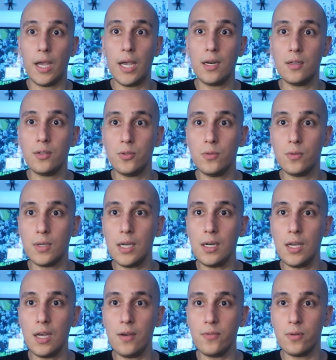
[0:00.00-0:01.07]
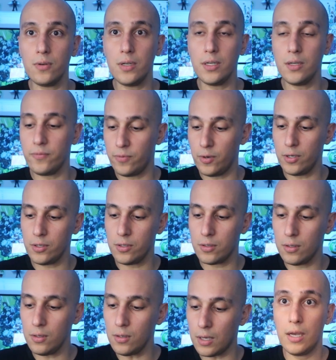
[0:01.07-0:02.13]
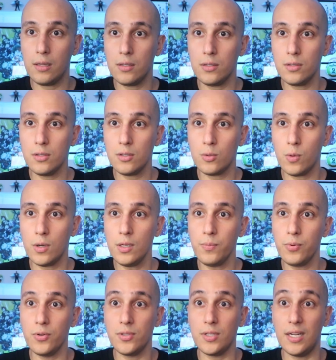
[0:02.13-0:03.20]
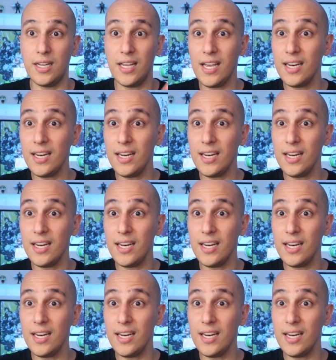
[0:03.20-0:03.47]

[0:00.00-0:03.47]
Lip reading: And you kind of have already a very good look. And this is 20%.